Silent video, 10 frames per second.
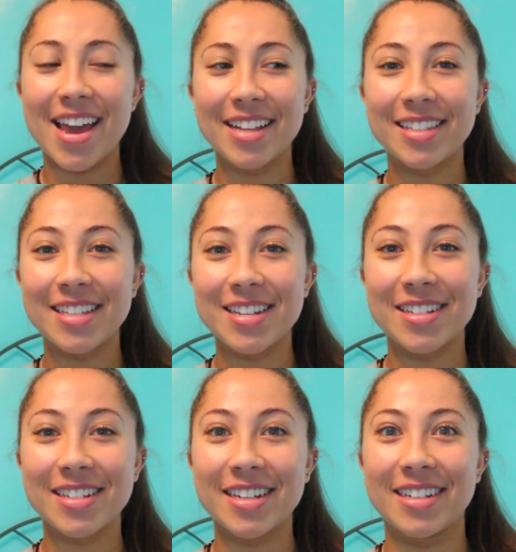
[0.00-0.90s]
It's
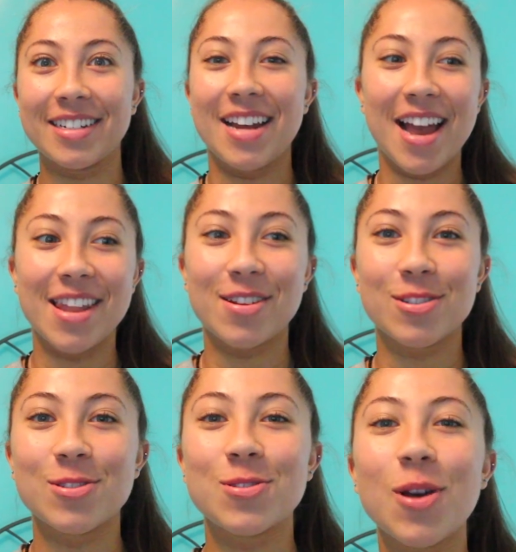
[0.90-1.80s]
senior year and
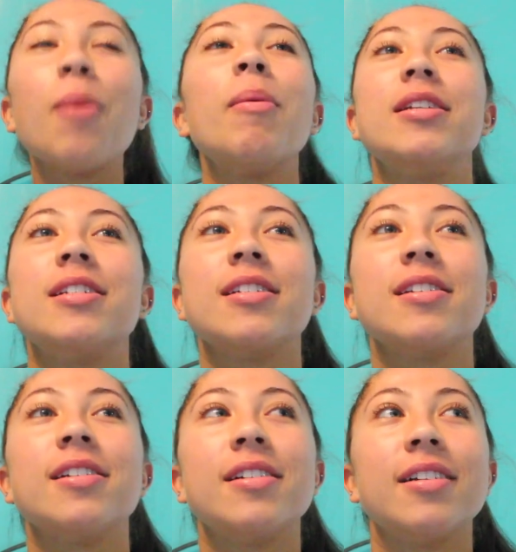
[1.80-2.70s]
there's so much
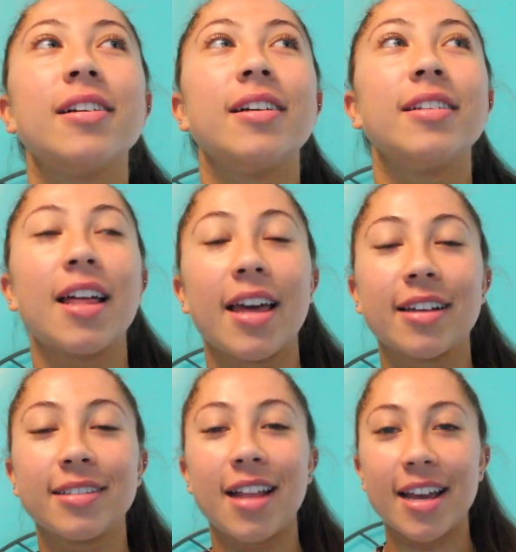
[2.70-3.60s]
that
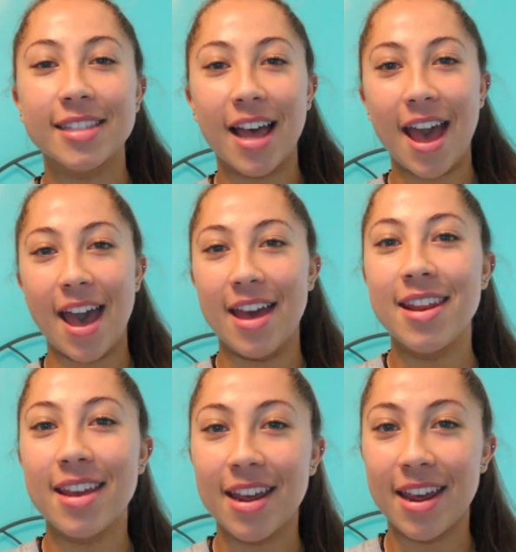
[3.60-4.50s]
like lies
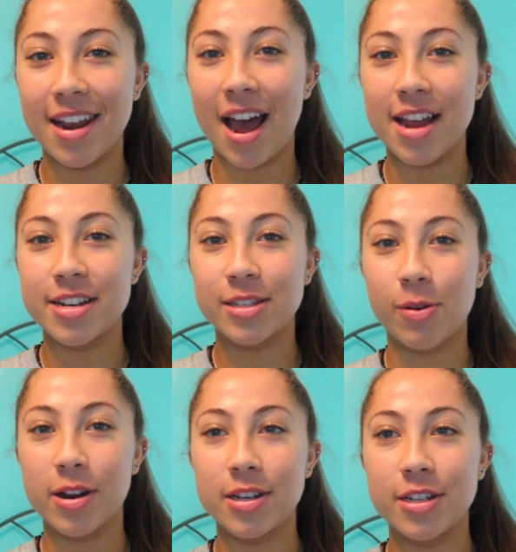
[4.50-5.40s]
ahead, and I just
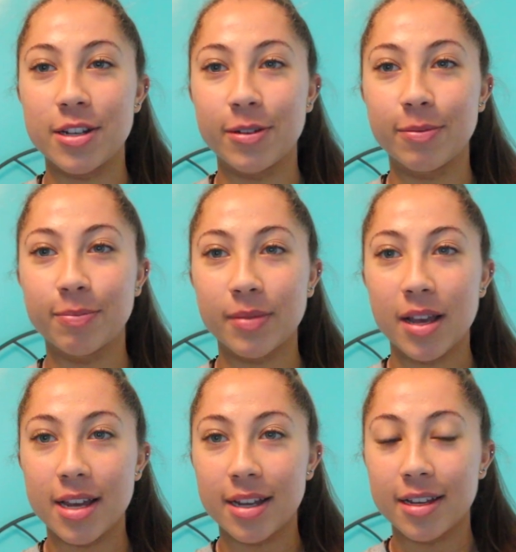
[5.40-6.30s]
wanted to
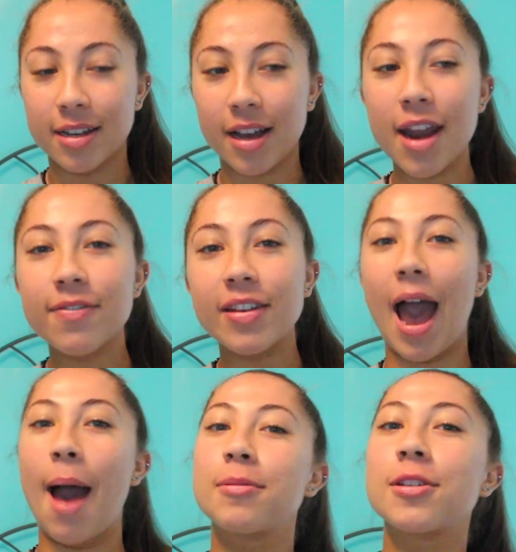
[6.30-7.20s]
kind of
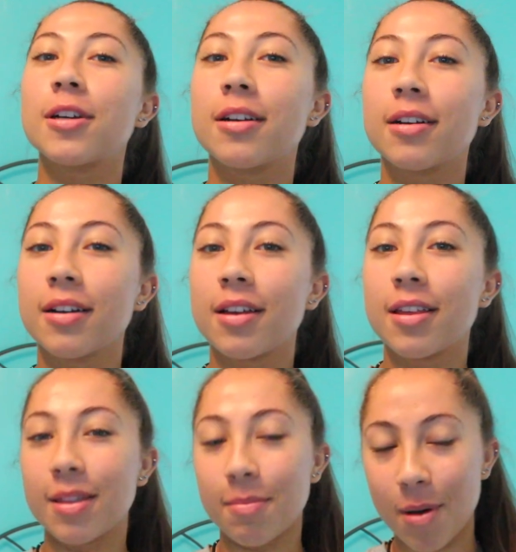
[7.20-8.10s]
capture
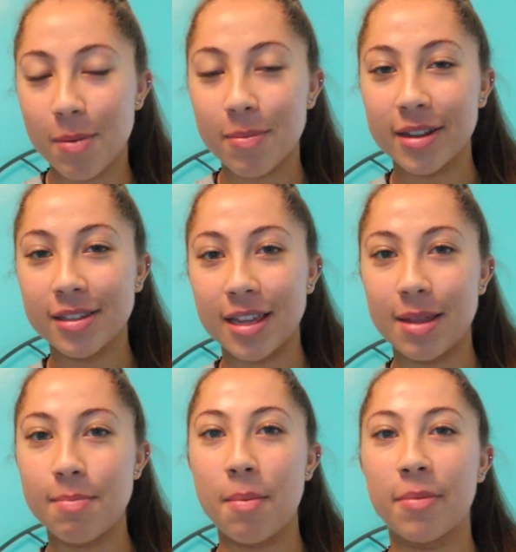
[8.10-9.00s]
the moments
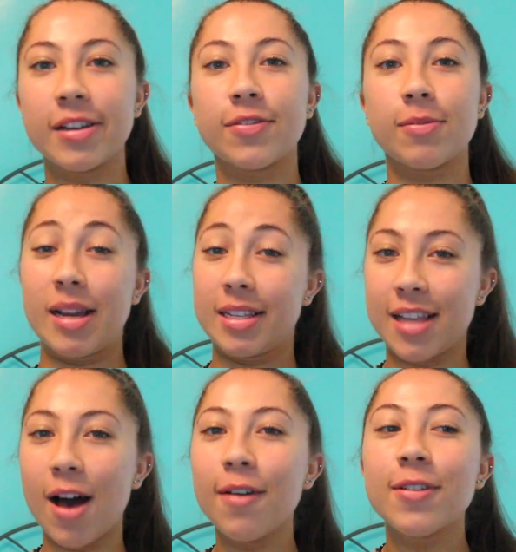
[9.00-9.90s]
and the memories for
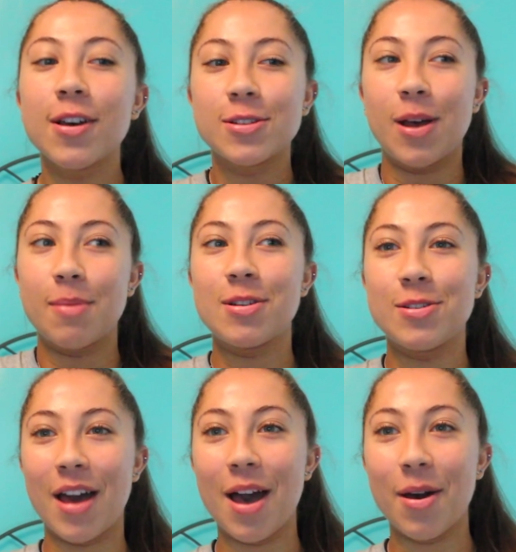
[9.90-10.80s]
myself, so I'm gonna
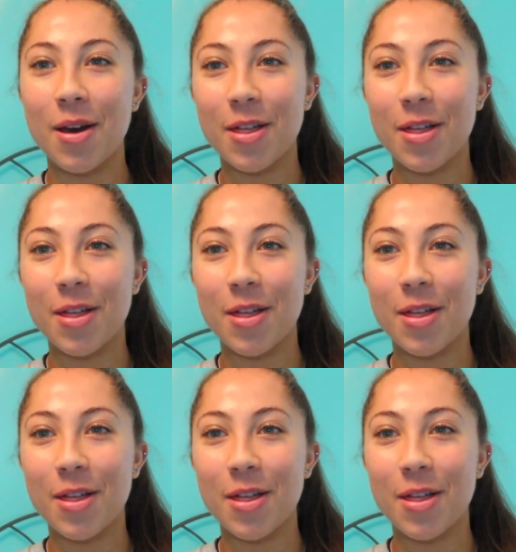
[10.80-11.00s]
do that